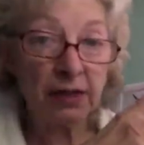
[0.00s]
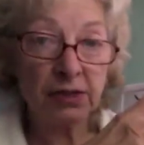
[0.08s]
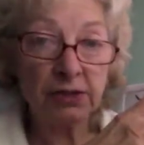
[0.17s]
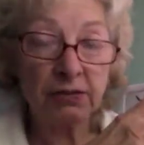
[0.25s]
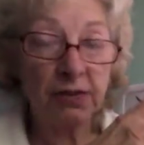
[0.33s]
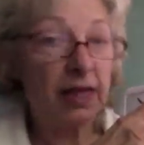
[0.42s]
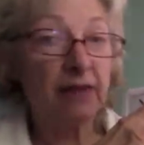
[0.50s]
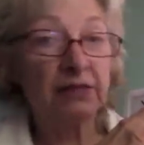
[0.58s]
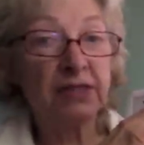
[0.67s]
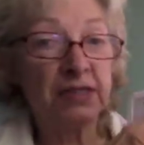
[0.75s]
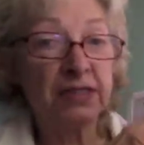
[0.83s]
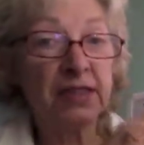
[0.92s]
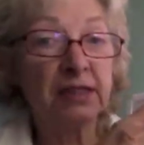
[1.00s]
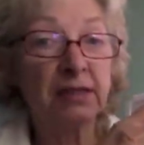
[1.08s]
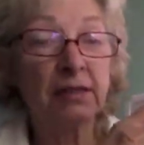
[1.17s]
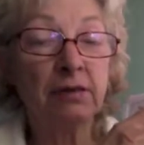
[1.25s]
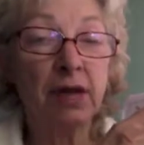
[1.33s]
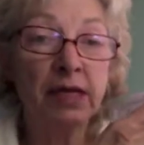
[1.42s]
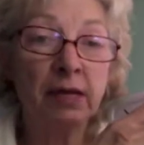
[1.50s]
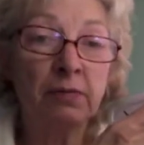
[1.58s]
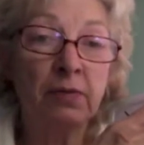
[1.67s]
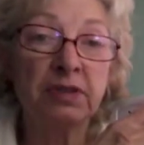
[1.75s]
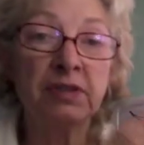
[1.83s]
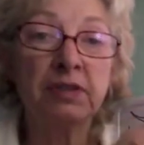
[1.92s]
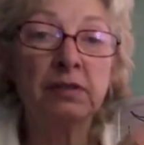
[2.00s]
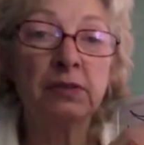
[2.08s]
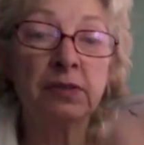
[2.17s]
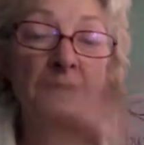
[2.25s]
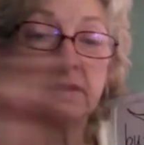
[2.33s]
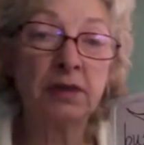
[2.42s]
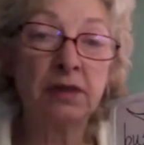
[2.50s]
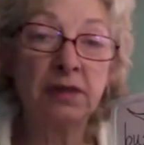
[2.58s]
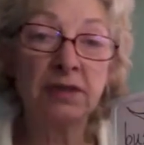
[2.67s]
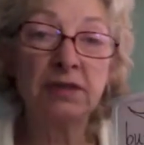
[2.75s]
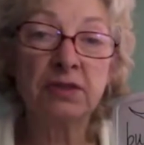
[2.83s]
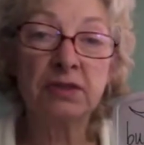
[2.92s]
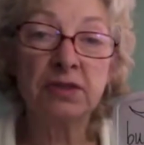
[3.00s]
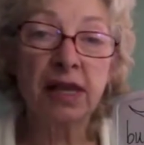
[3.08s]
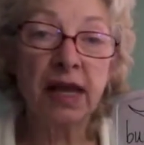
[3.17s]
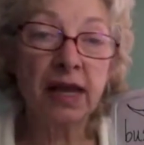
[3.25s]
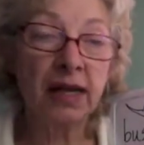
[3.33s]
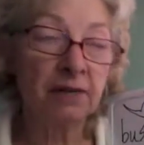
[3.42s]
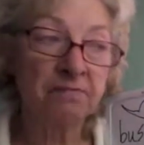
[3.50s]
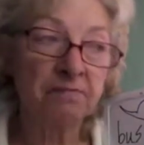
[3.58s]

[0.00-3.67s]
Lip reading: You really have to stick to the right number of syllables so your listeners can